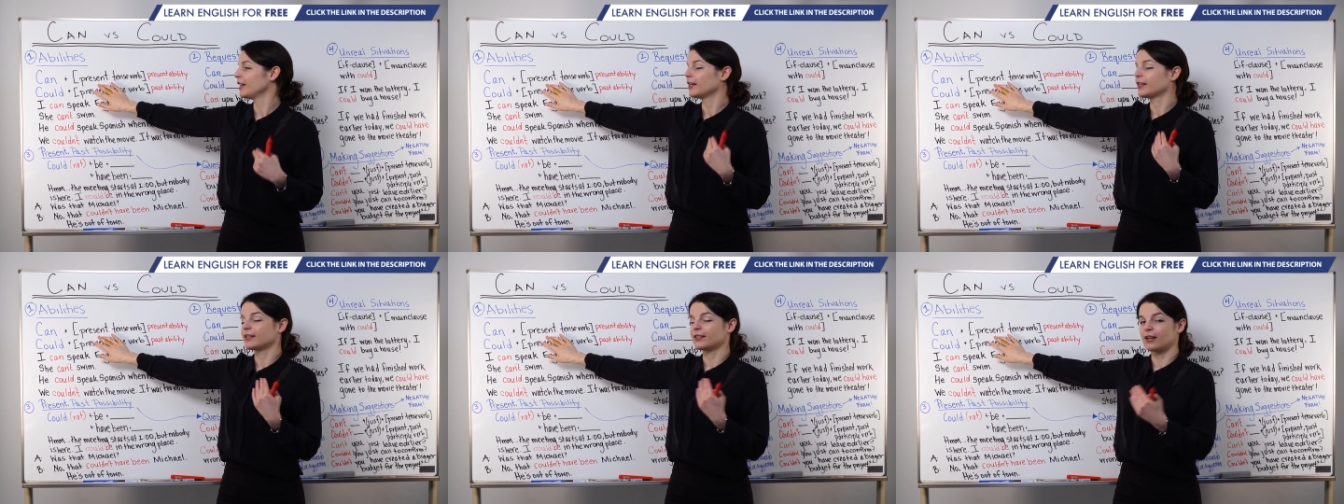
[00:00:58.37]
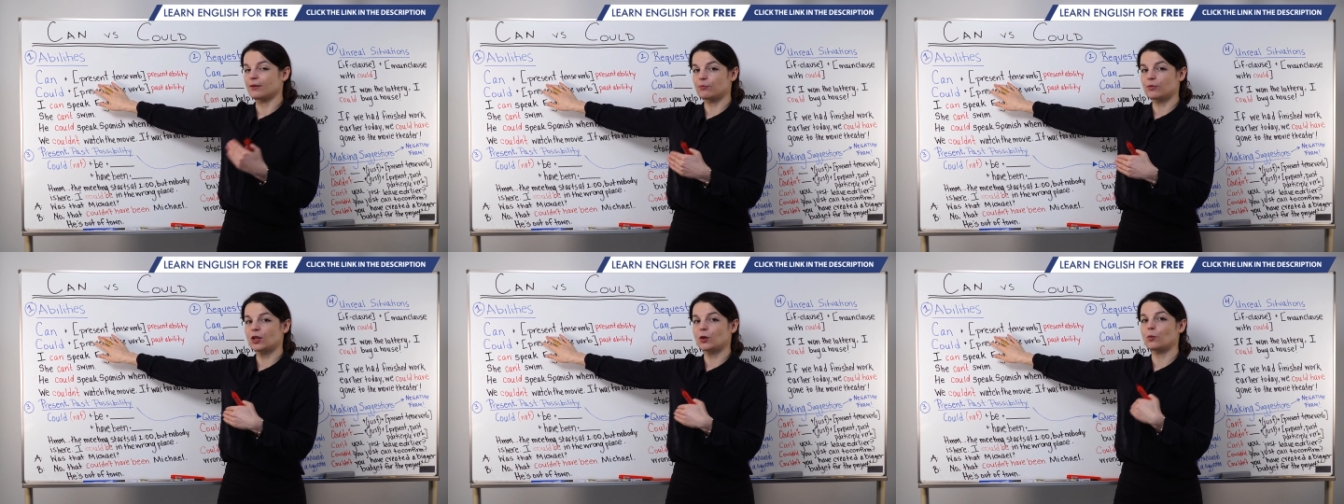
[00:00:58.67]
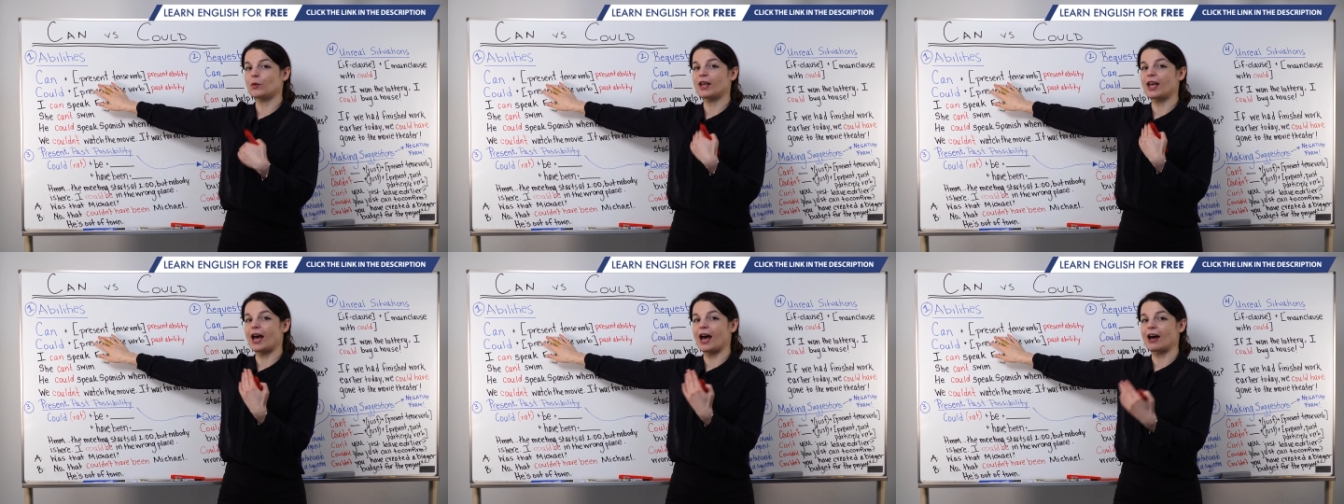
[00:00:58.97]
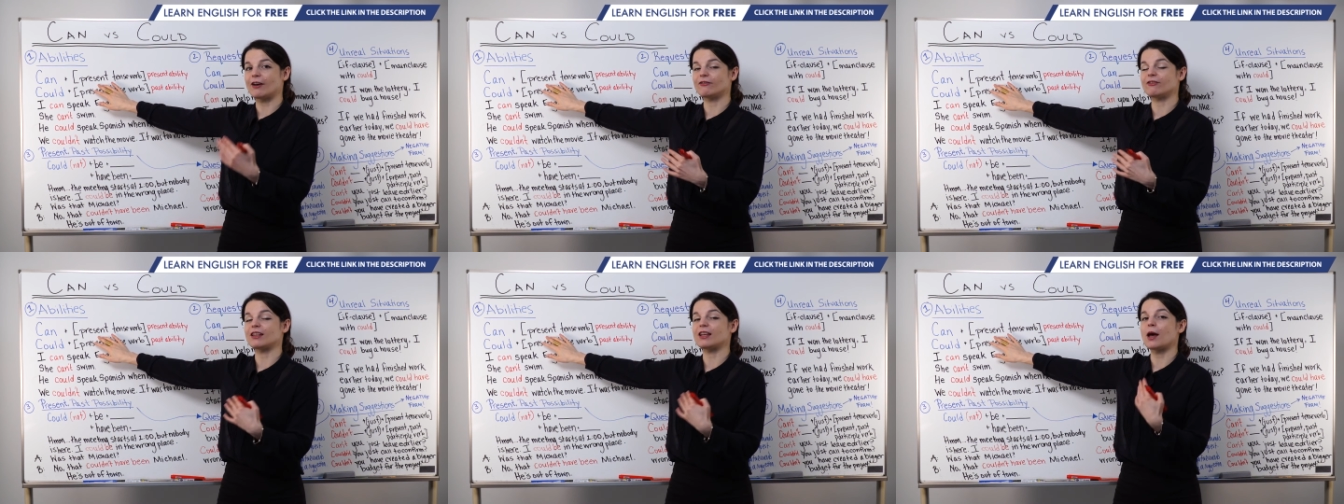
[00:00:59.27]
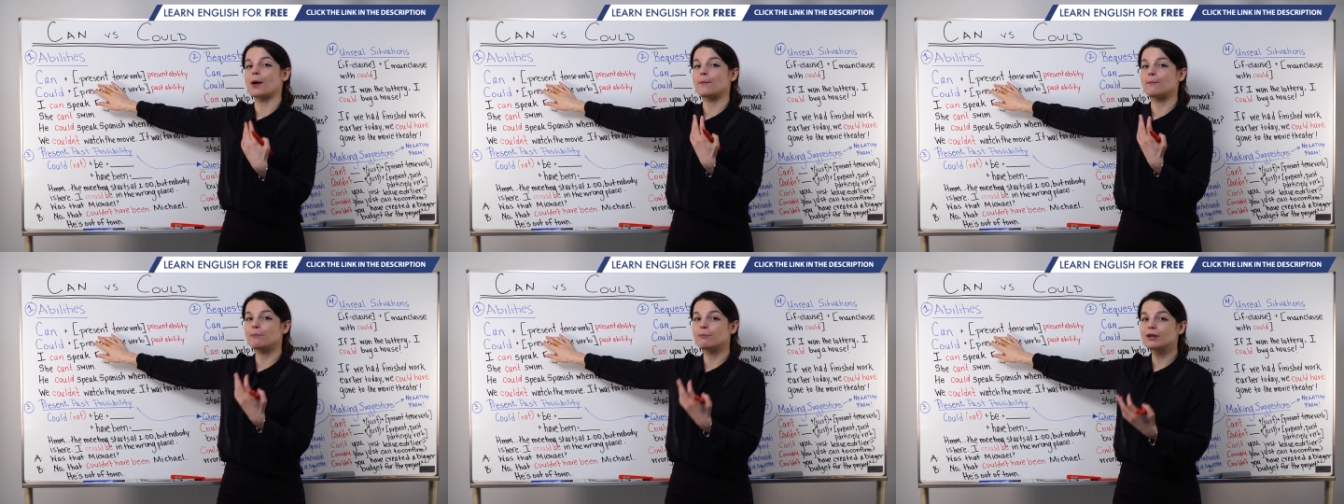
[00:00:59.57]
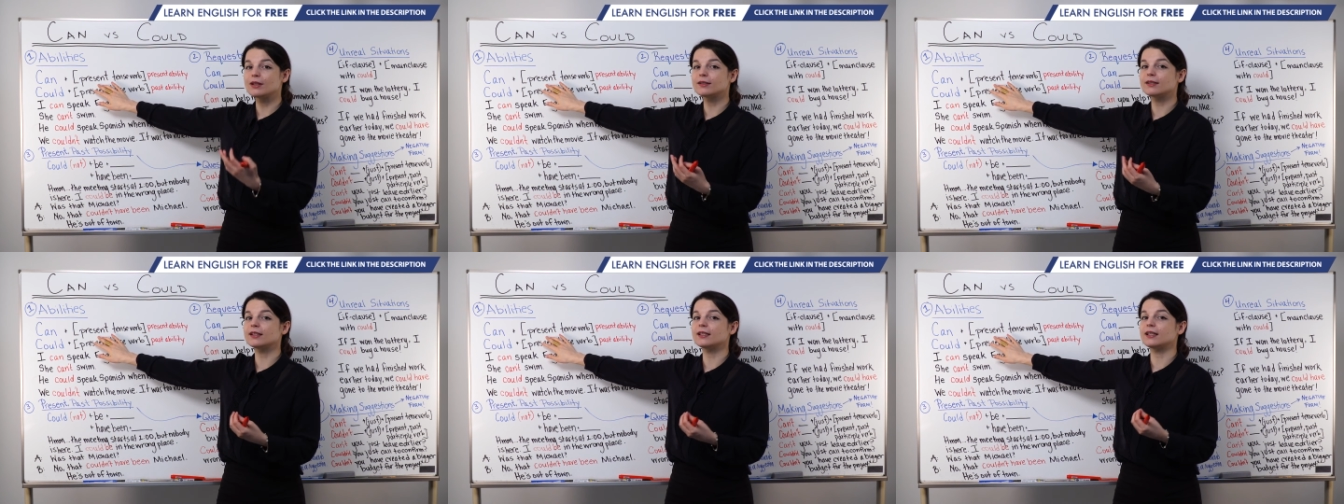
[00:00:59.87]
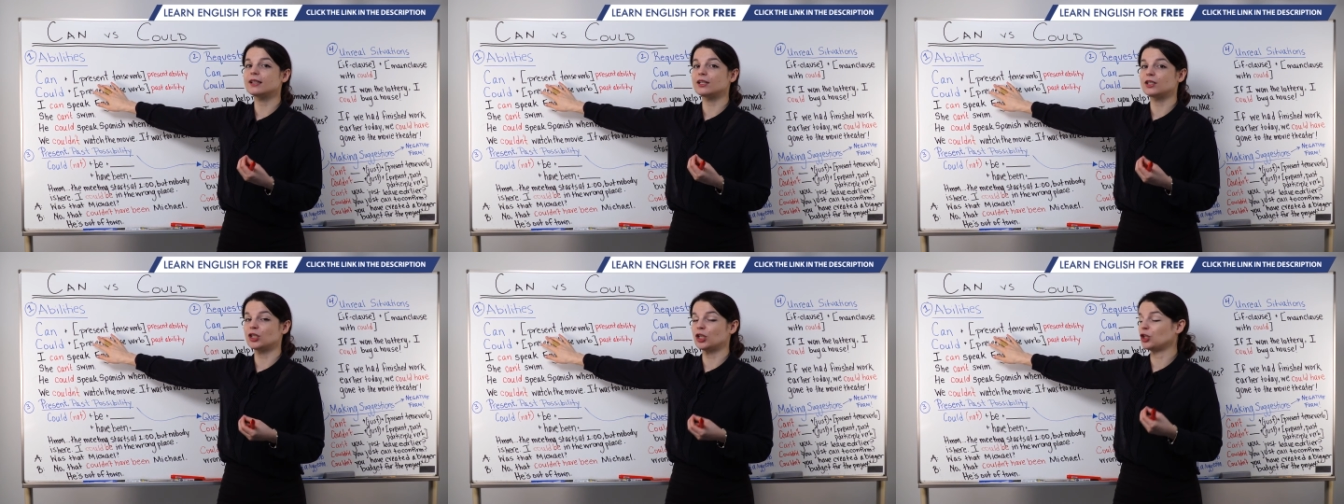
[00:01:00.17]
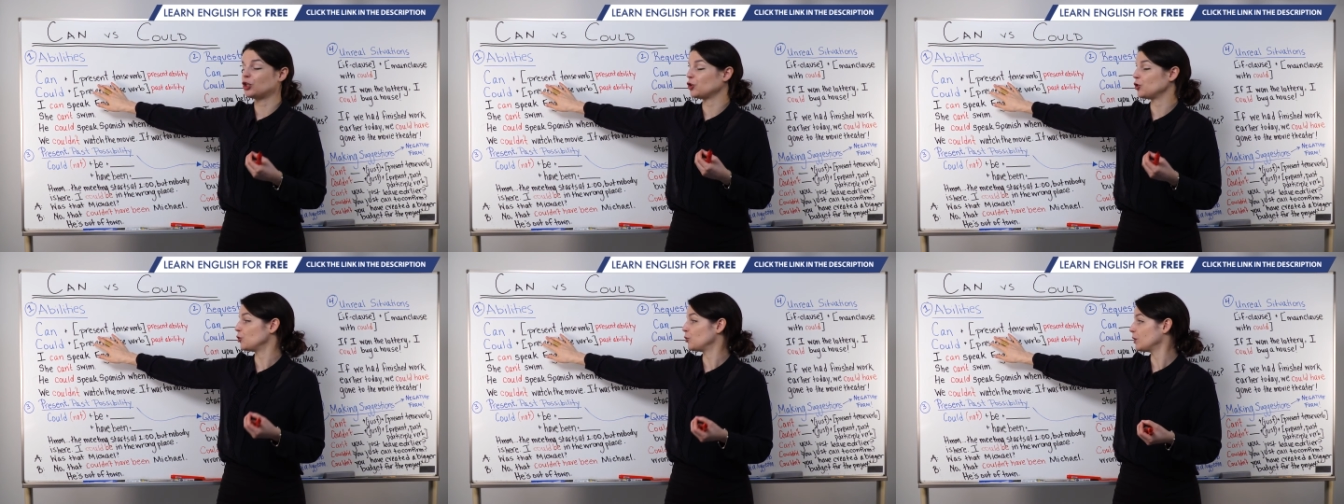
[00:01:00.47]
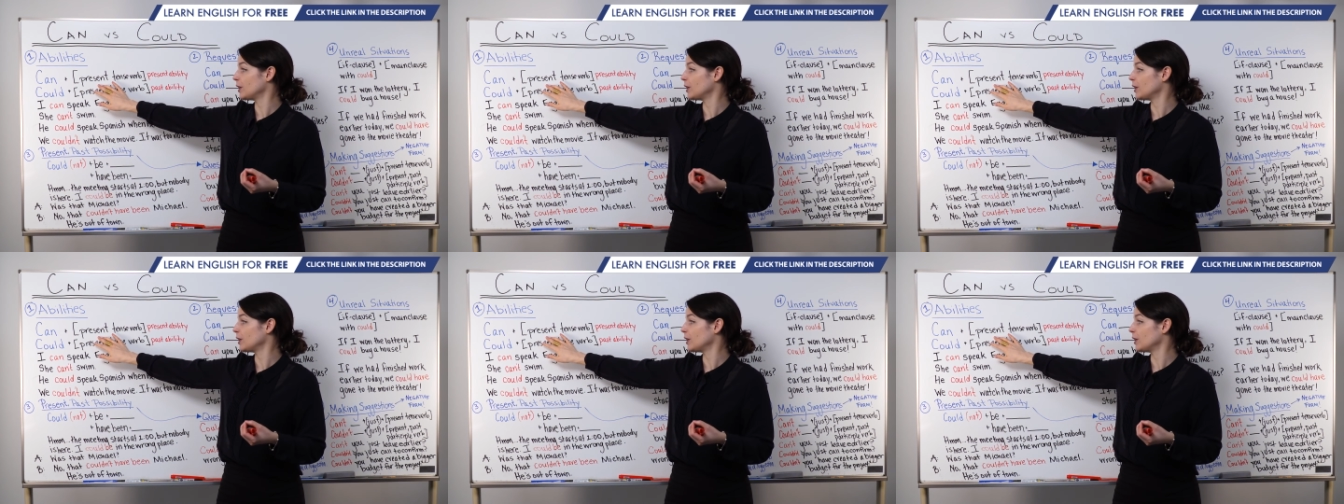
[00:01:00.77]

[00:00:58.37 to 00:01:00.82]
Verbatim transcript: Something we have the ability to do